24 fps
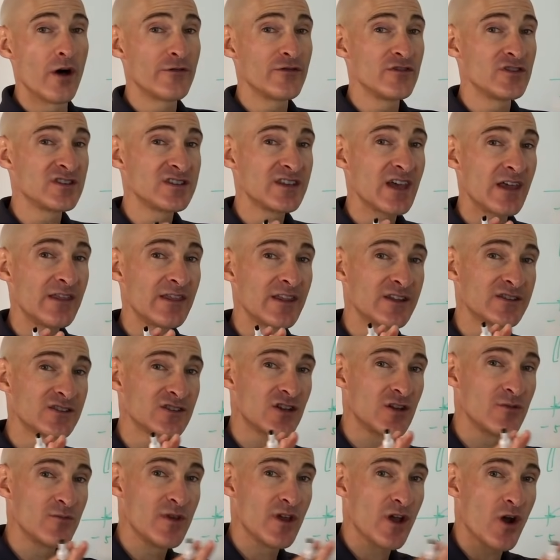if you said that it's
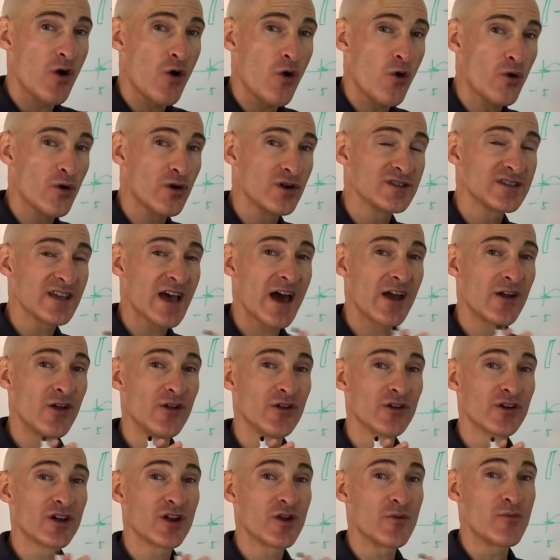going to be a
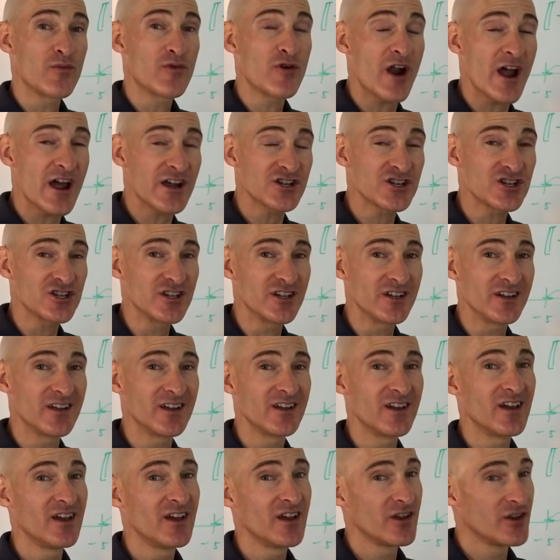horizontal compression,
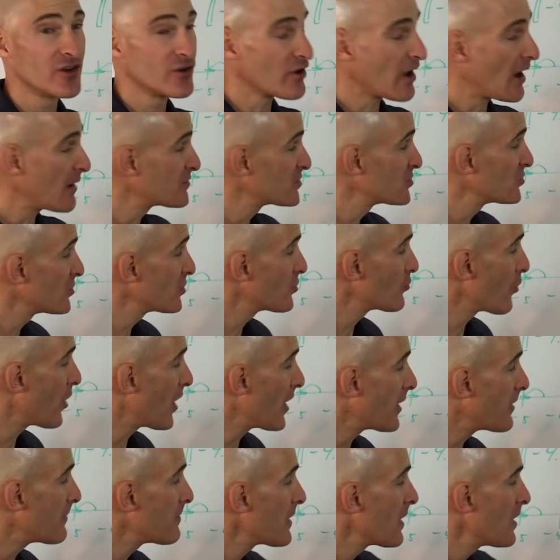you're absolutely
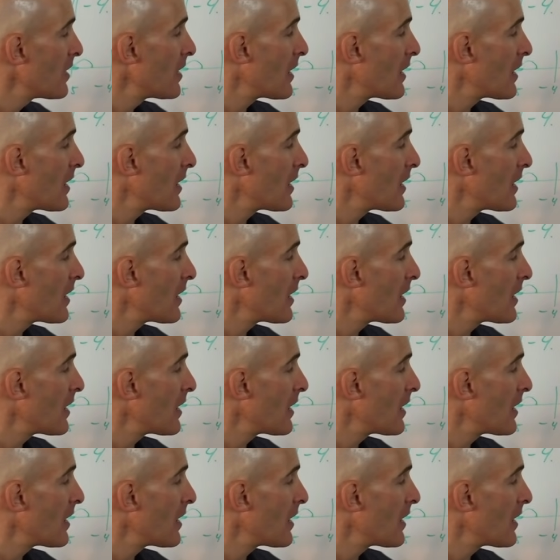right.